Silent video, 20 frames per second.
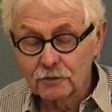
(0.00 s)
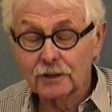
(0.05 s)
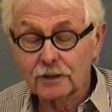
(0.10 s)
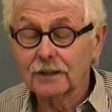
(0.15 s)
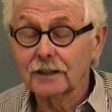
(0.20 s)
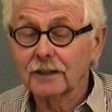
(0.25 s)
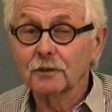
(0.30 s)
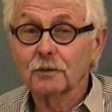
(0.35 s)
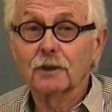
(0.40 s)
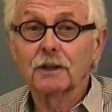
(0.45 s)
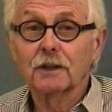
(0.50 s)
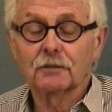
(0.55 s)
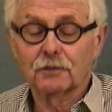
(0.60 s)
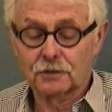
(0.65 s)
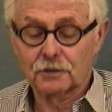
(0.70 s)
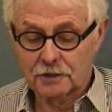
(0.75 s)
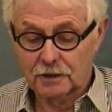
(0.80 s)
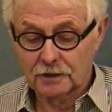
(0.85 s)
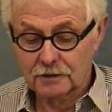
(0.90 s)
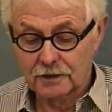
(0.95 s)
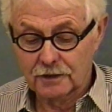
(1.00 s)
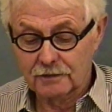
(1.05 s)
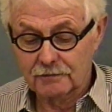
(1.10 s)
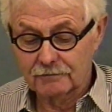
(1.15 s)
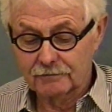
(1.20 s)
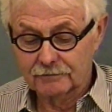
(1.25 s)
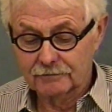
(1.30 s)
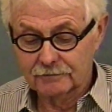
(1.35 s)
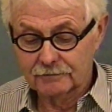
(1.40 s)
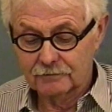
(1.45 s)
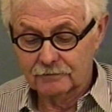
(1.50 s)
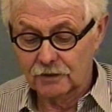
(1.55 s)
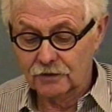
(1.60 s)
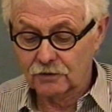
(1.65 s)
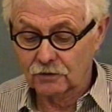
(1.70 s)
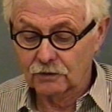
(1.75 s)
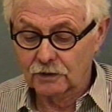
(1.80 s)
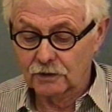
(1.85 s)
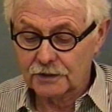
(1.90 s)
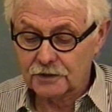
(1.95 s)
getting it ready for Sunday. We
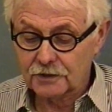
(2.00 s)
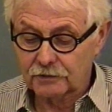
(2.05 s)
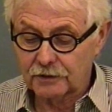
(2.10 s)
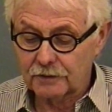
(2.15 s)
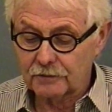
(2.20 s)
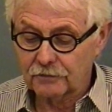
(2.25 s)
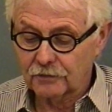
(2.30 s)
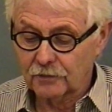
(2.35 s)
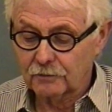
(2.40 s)
sold ice cream